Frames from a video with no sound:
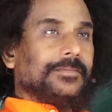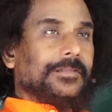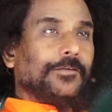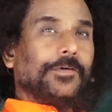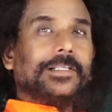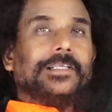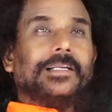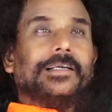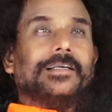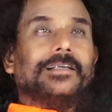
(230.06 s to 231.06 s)
Then what they
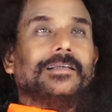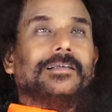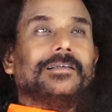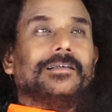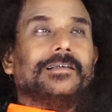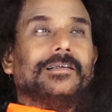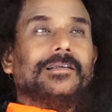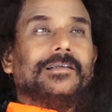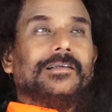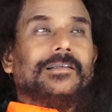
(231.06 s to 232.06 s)
are getting?
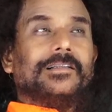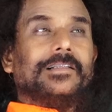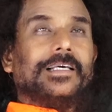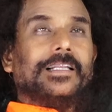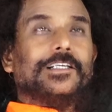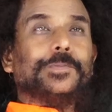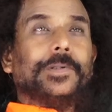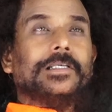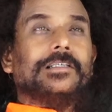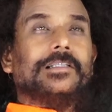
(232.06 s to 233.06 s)
They are
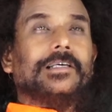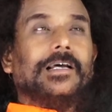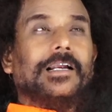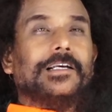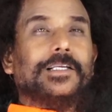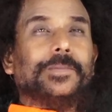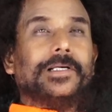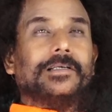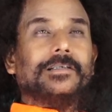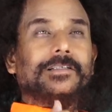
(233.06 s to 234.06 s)
experiencing their
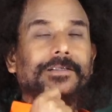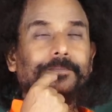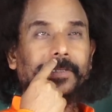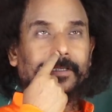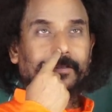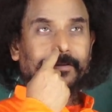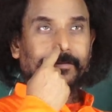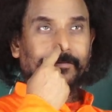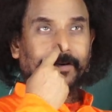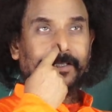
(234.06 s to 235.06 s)
ultimate achievement.
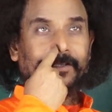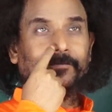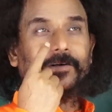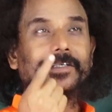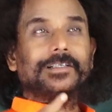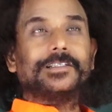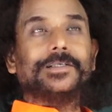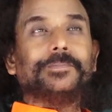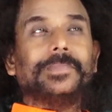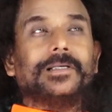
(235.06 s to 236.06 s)
What they want
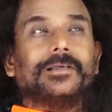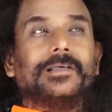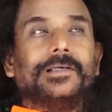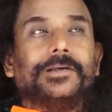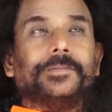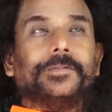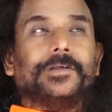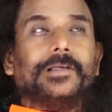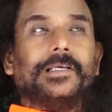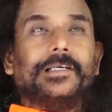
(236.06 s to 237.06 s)
achievement?
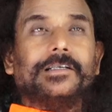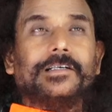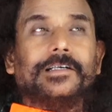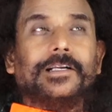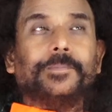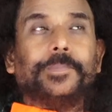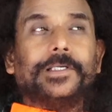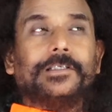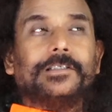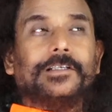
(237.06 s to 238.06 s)
Eternal
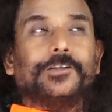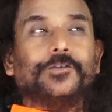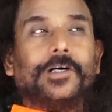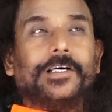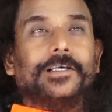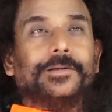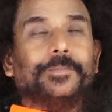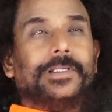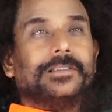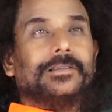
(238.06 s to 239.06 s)
peace and joy
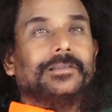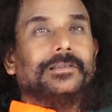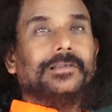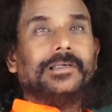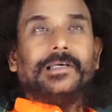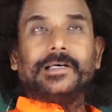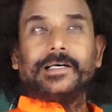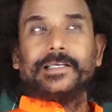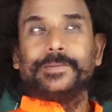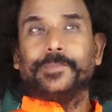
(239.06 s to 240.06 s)
and bliss
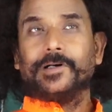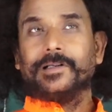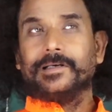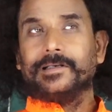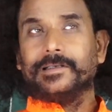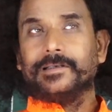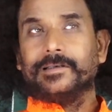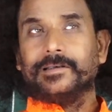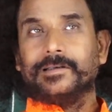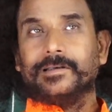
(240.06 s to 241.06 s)
and immortality.